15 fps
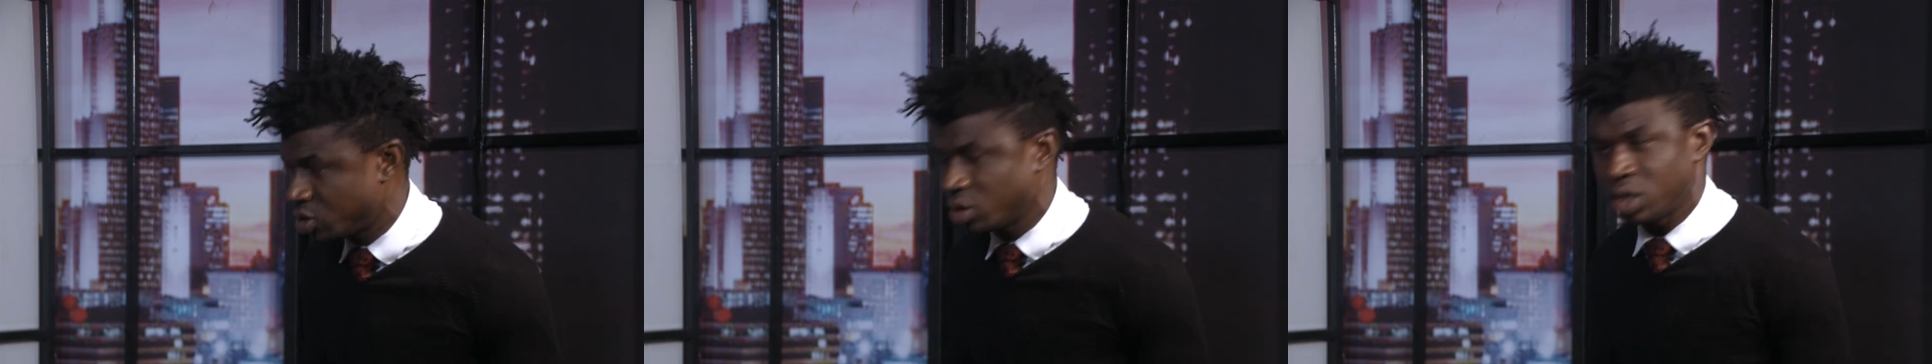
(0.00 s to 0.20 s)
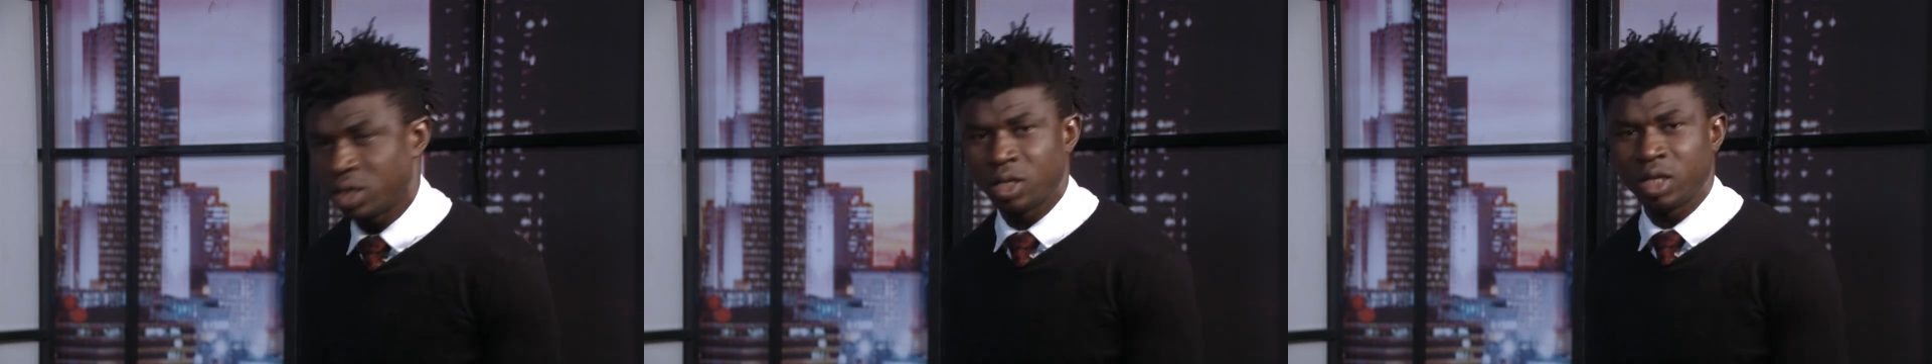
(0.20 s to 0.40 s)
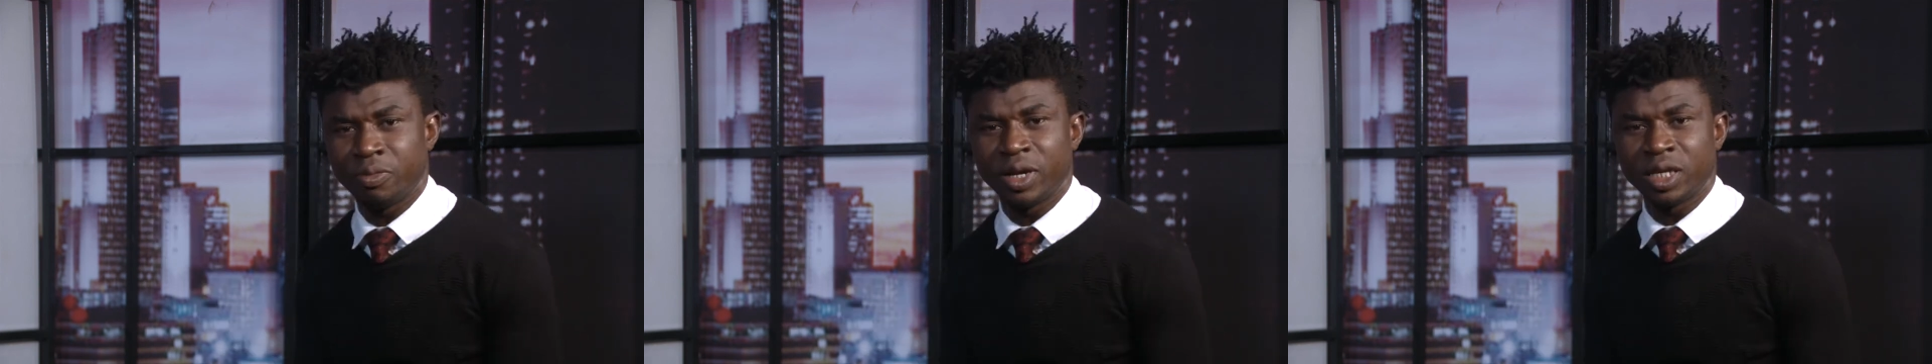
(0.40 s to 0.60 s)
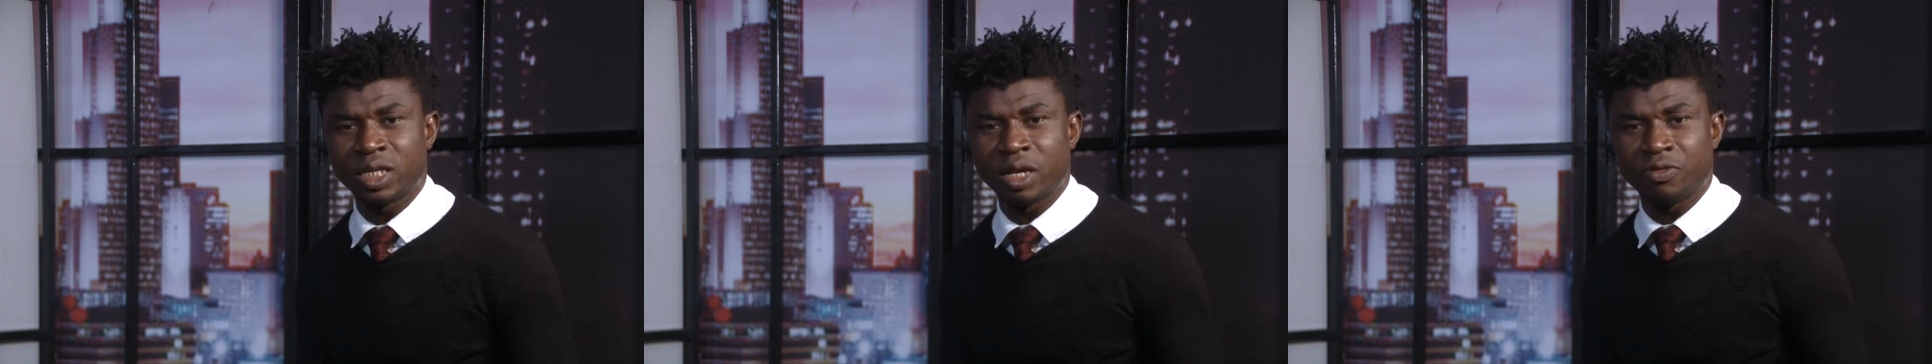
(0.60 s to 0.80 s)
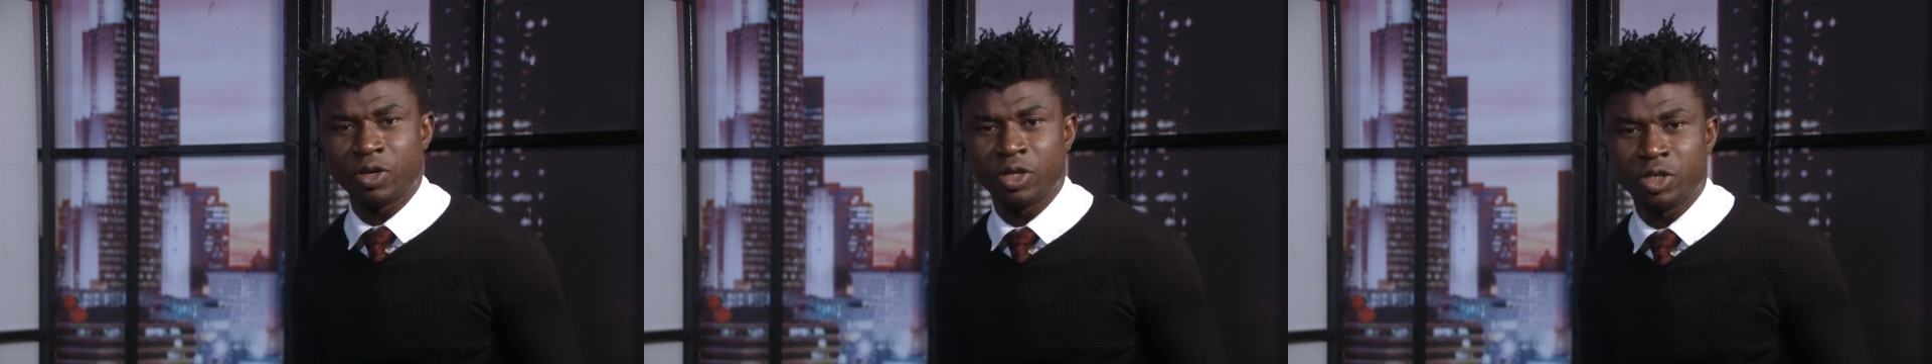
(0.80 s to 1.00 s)
So this is not the best
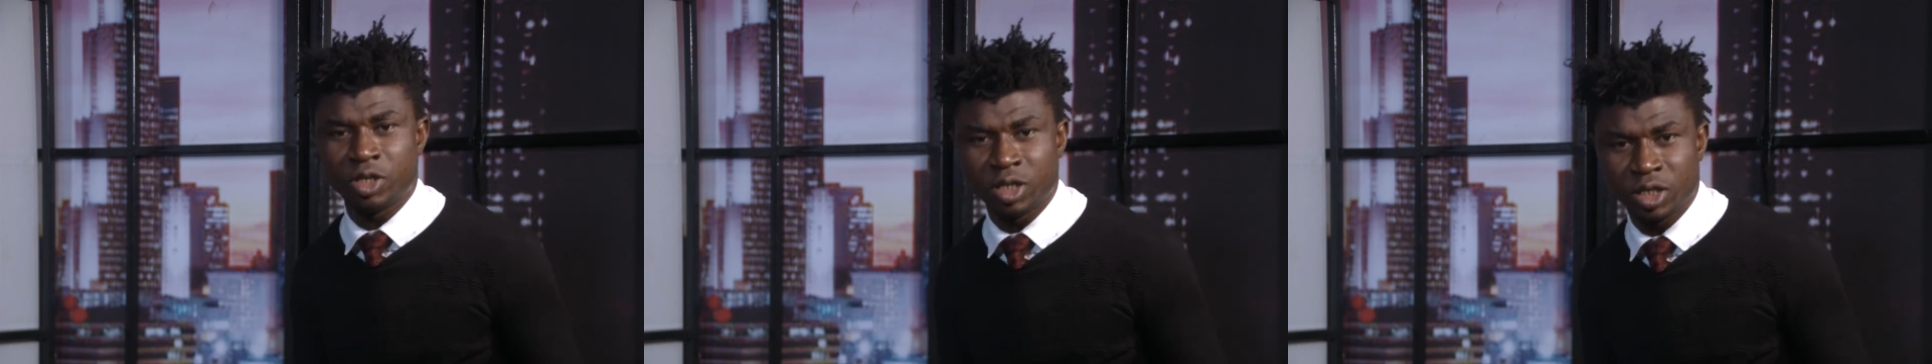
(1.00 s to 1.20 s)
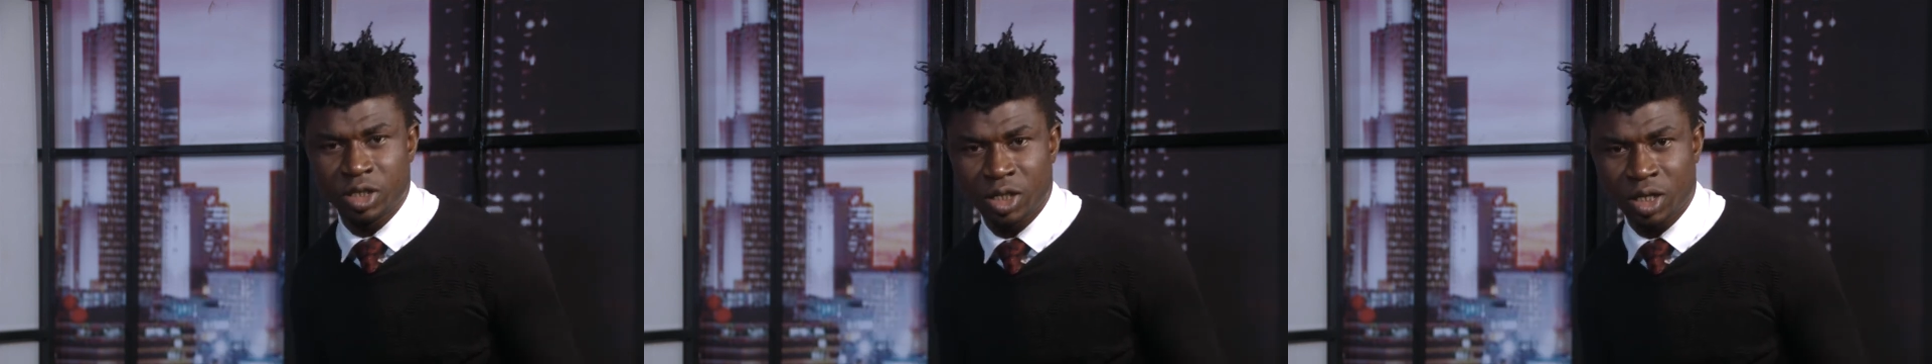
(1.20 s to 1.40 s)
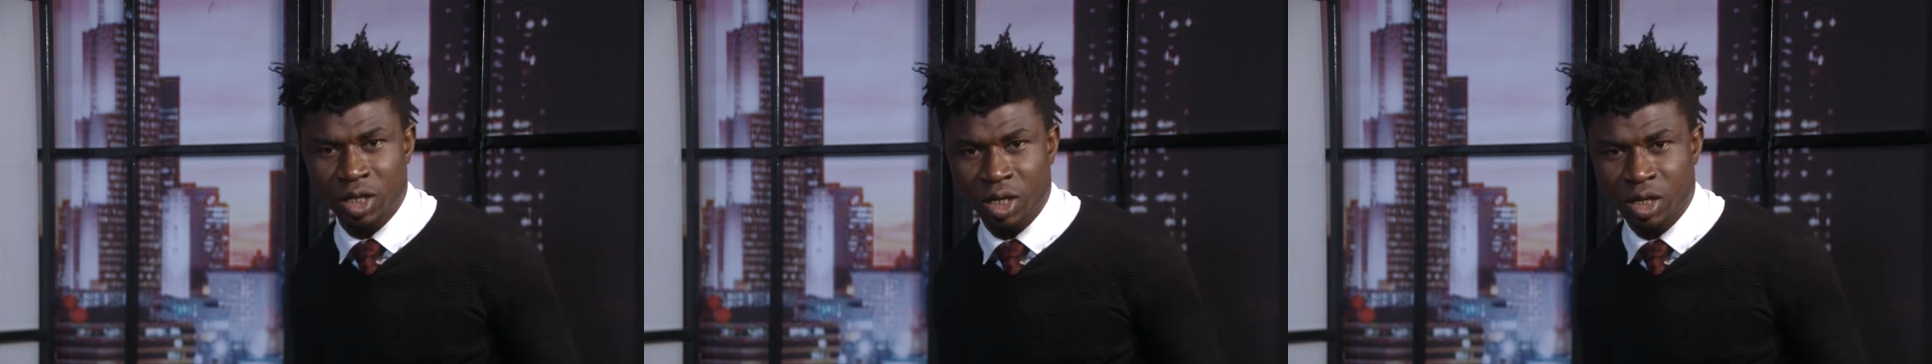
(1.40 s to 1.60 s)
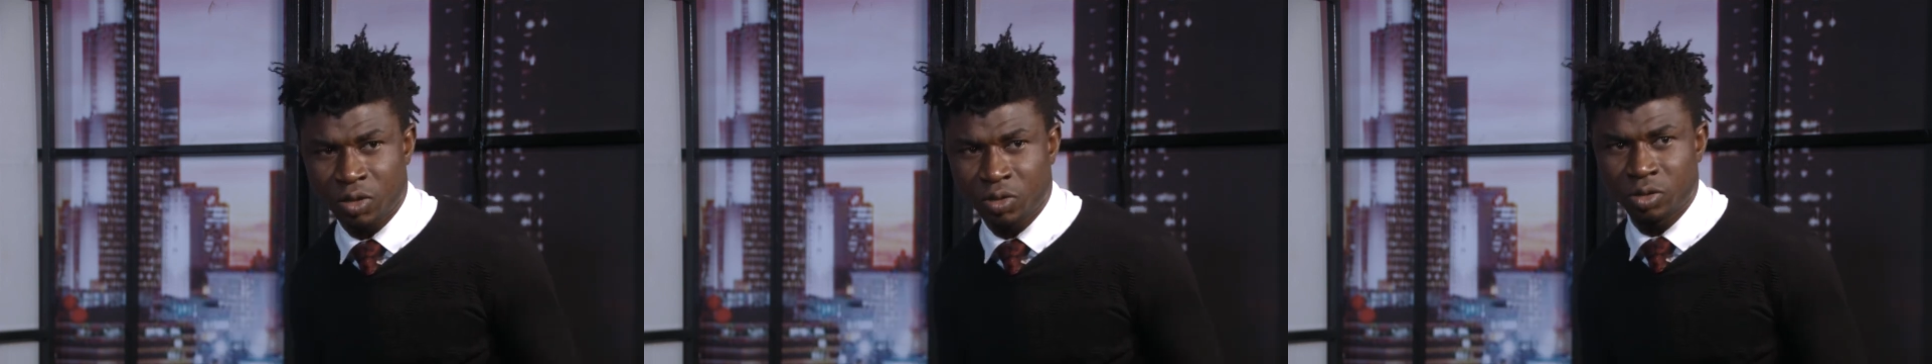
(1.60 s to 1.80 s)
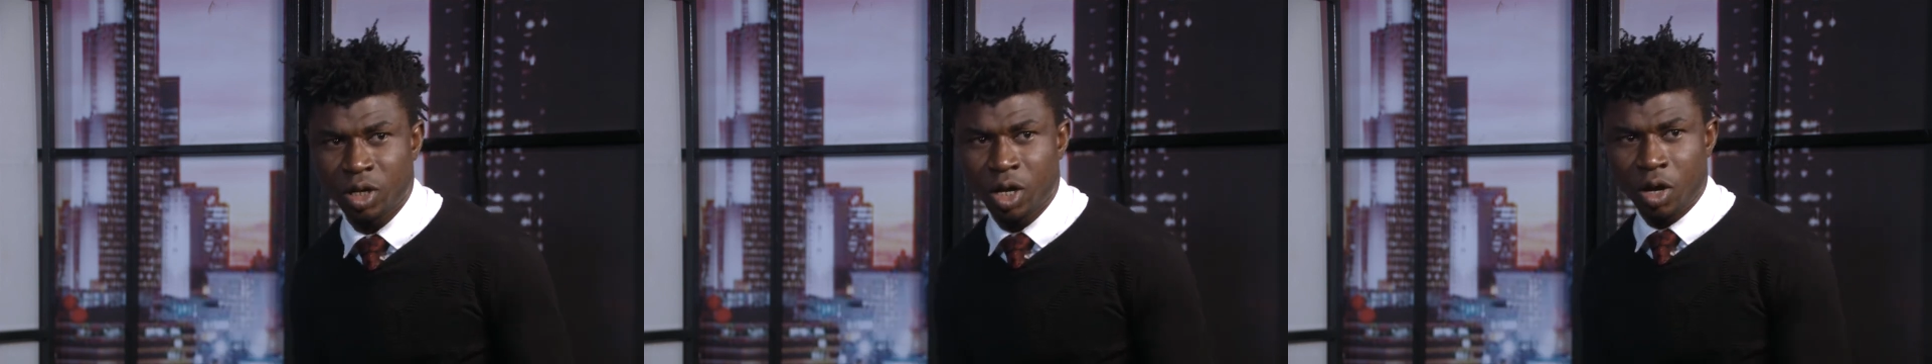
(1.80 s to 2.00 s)
time for you to eat the chicken
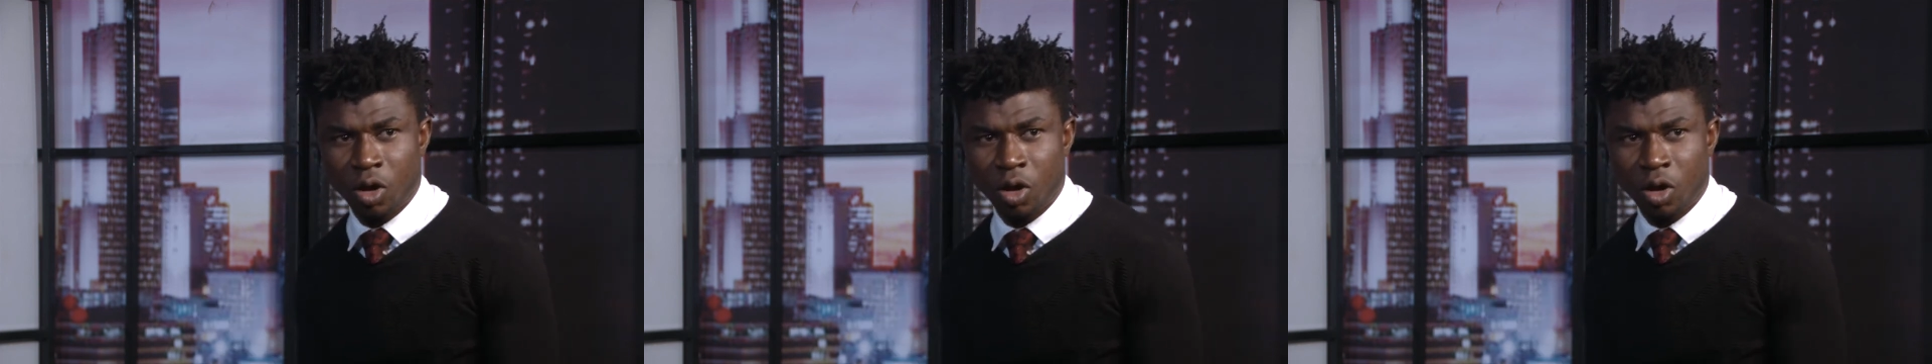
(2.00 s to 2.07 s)
alone.